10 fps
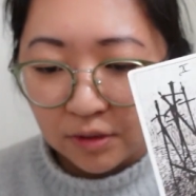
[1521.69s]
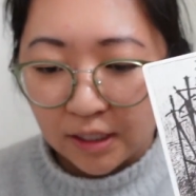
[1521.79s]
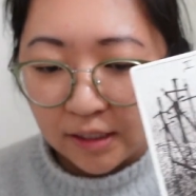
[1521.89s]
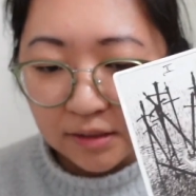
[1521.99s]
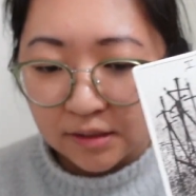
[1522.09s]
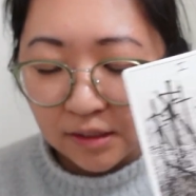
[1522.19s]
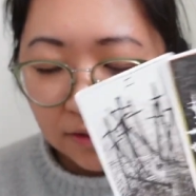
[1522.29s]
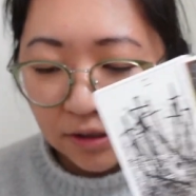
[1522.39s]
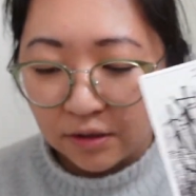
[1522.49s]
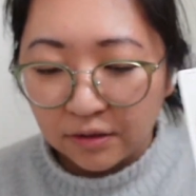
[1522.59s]
Like it's like
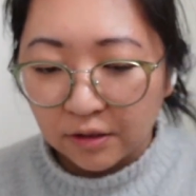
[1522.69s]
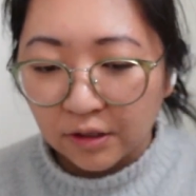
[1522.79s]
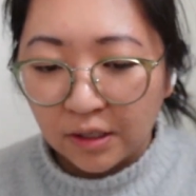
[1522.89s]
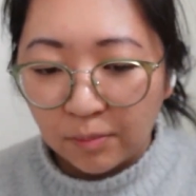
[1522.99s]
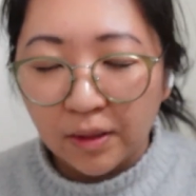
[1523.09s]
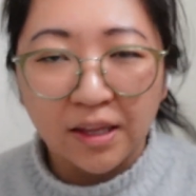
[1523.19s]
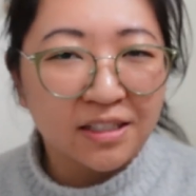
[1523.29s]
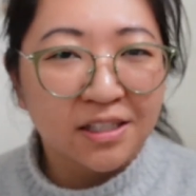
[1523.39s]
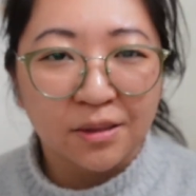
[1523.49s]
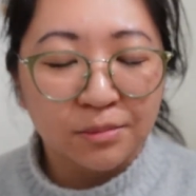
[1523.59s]
they they're keeping
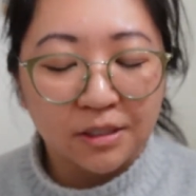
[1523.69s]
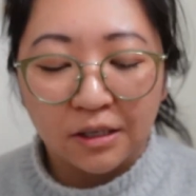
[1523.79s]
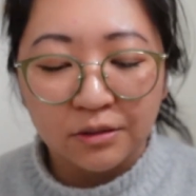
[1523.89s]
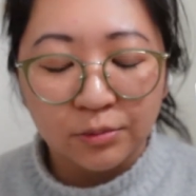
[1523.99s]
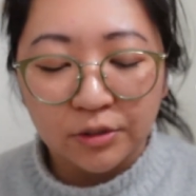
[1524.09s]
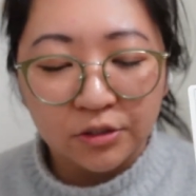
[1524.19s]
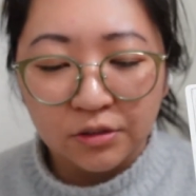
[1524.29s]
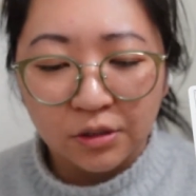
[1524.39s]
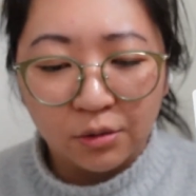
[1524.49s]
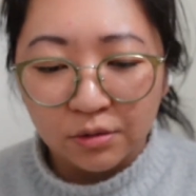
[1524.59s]
that to themselves, which
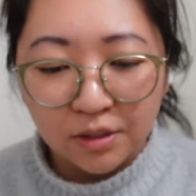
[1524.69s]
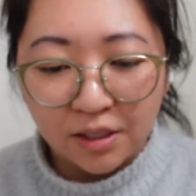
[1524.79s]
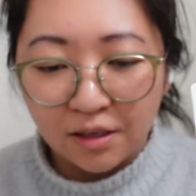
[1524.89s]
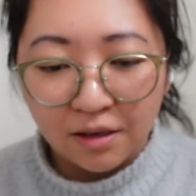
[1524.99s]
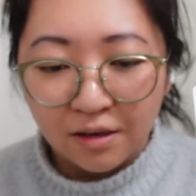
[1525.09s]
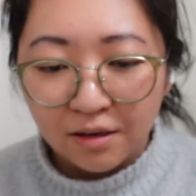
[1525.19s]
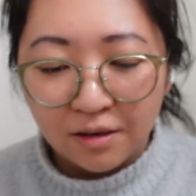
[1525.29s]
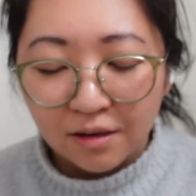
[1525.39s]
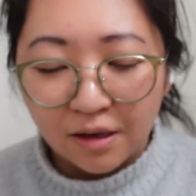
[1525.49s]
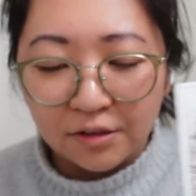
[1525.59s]
is totally
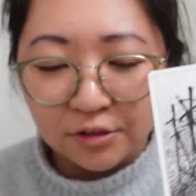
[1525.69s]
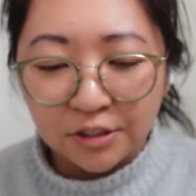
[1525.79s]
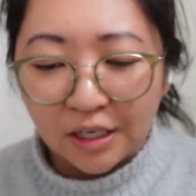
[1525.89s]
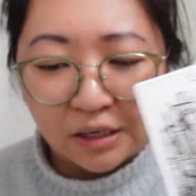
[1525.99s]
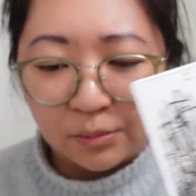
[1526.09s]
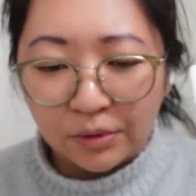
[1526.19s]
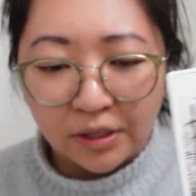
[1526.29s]
understandable.